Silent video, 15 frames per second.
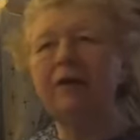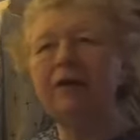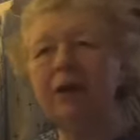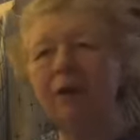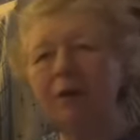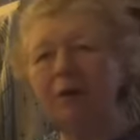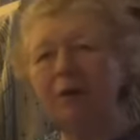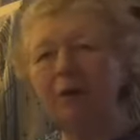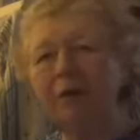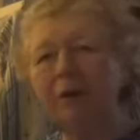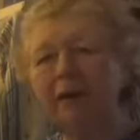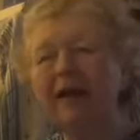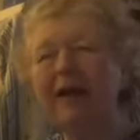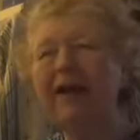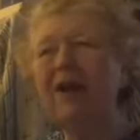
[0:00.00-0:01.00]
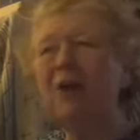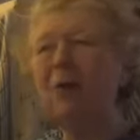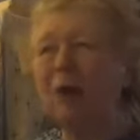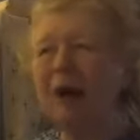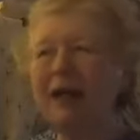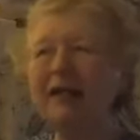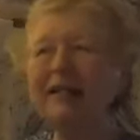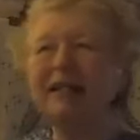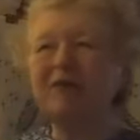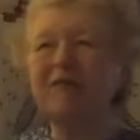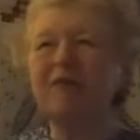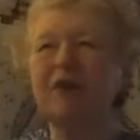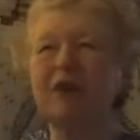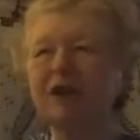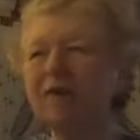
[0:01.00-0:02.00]
yo, why does he
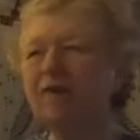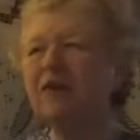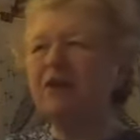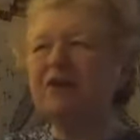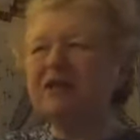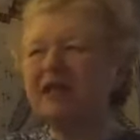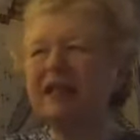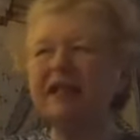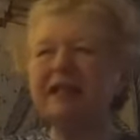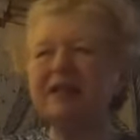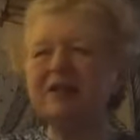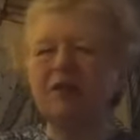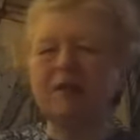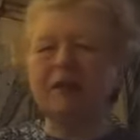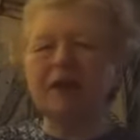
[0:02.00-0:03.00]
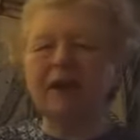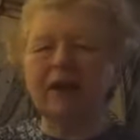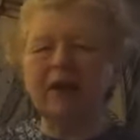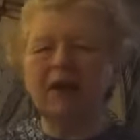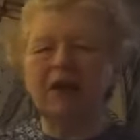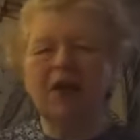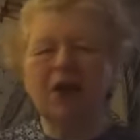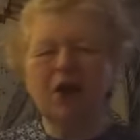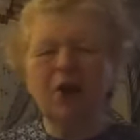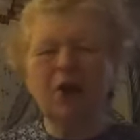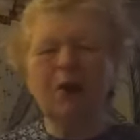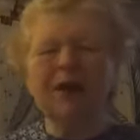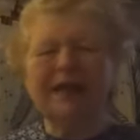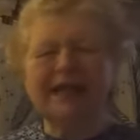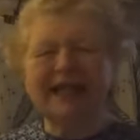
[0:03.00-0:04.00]
forgive their sins over there? Who
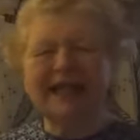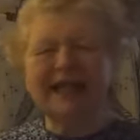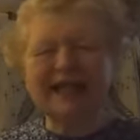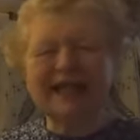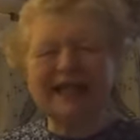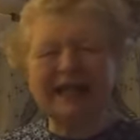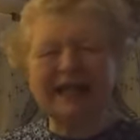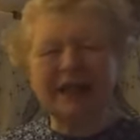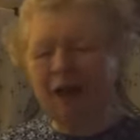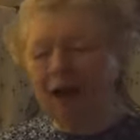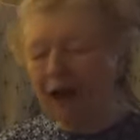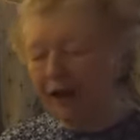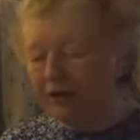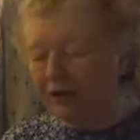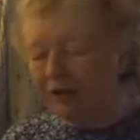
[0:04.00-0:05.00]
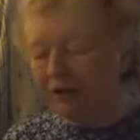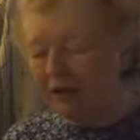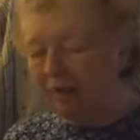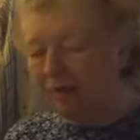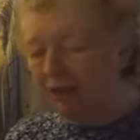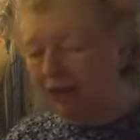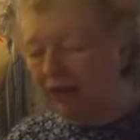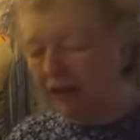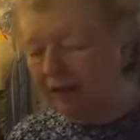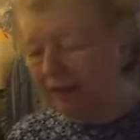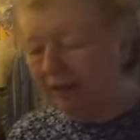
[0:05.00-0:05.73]
is he? Is he God or something?